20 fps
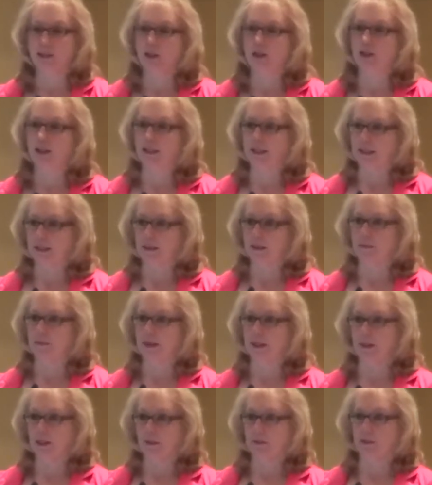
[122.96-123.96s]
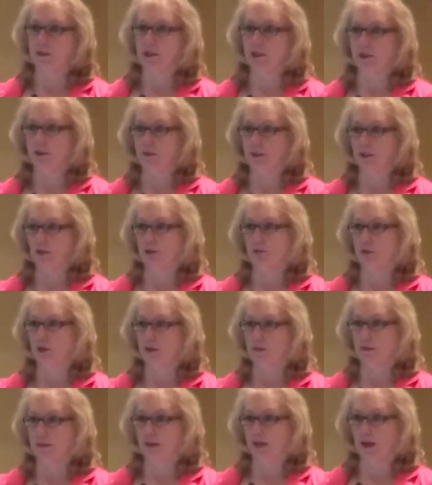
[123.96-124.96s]
to look at something that was going to
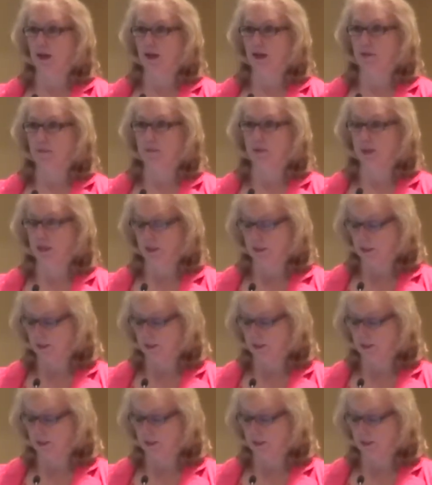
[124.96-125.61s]
work with the hybrid